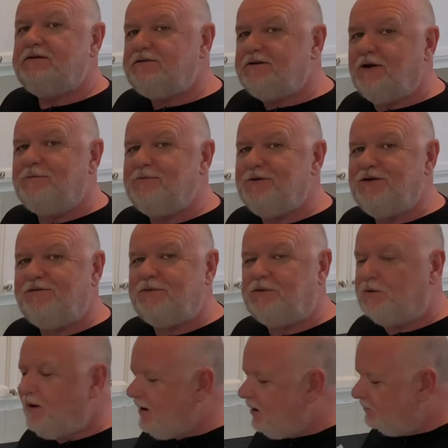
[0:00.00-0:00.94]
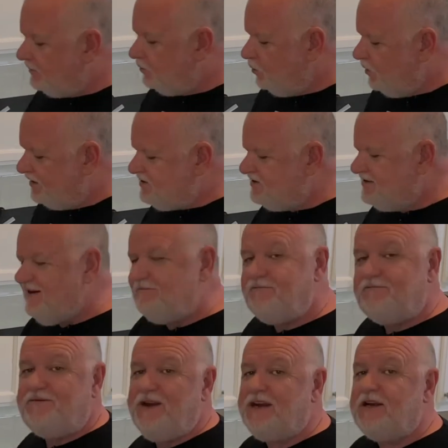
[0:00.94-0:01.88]
Don't move them around. But once they're
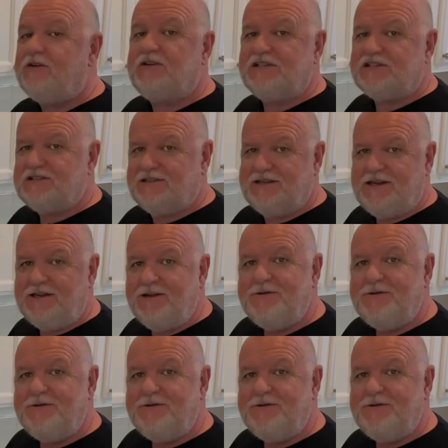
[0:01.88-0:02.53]
vigorously